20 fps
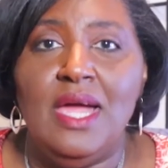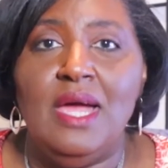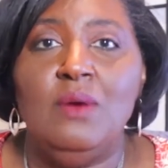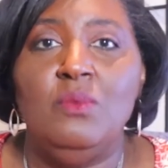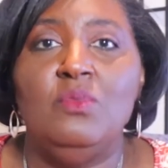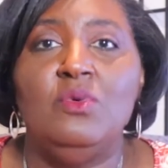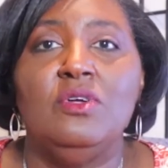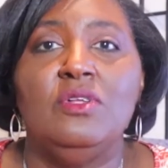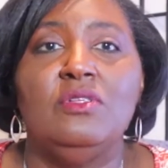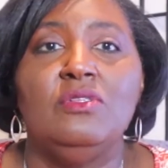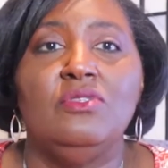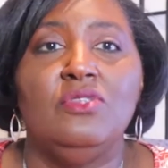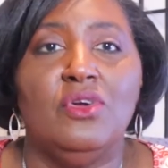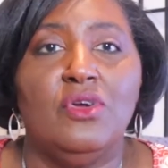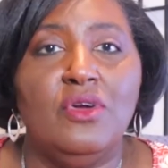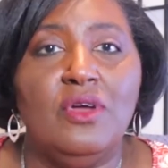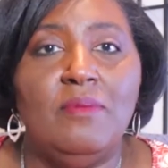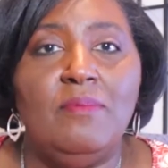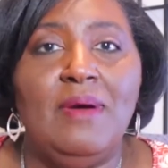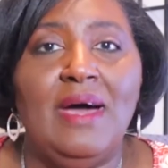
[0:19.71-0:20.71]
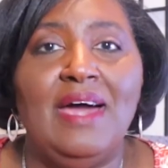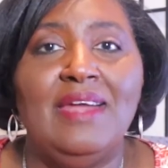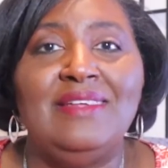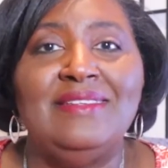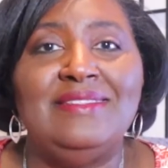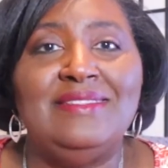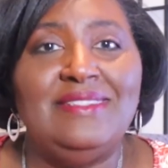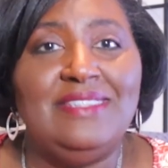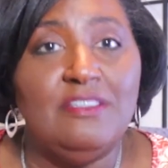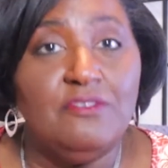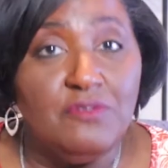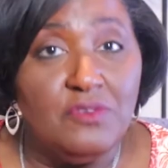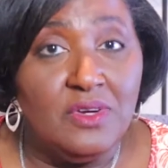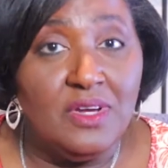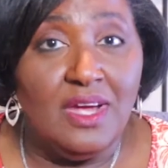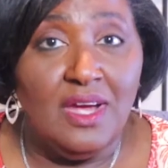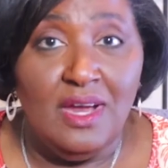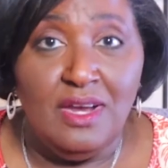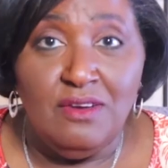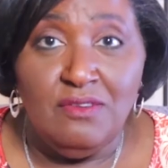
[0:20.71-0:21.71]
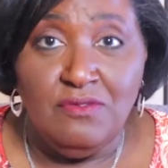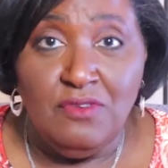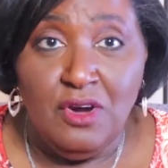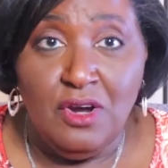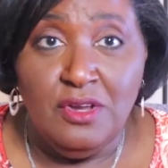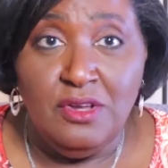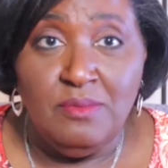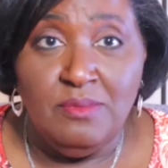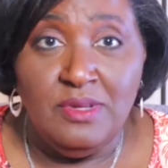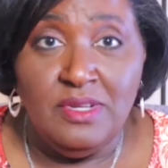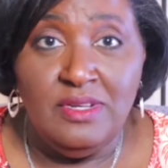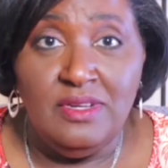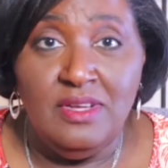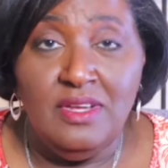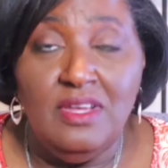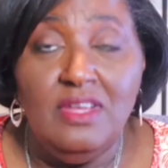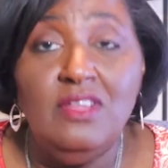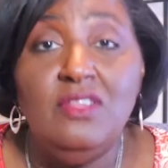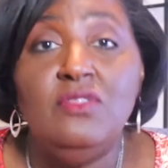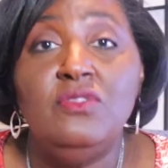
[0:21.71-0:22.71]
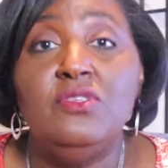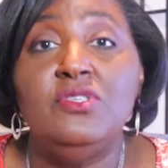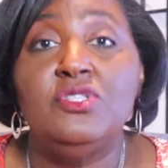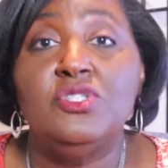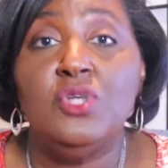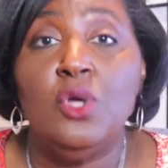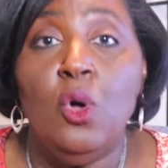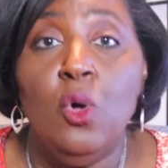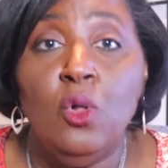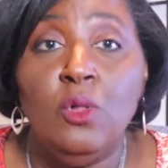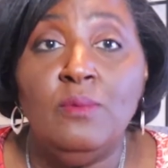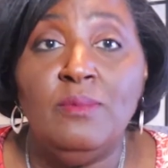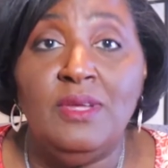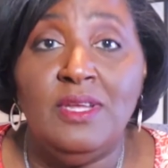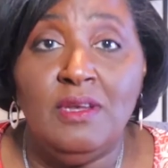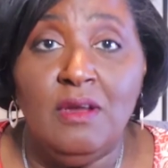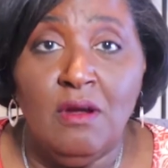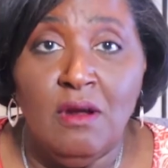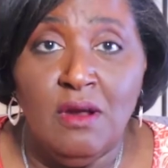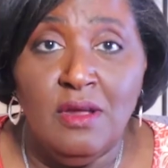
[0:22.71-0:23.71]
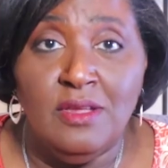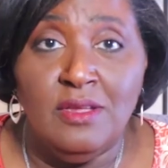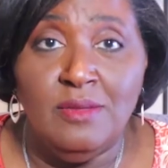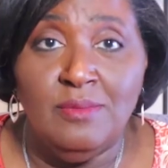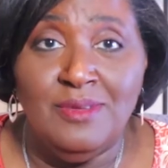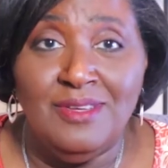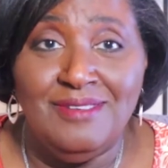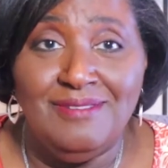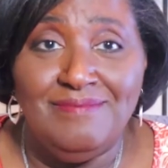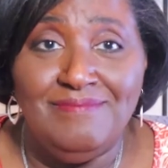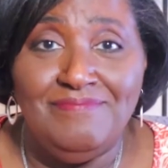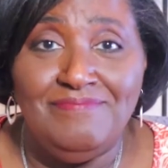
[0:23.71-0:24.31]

and we'll learn about a different kind of argument, the Toulmin argument.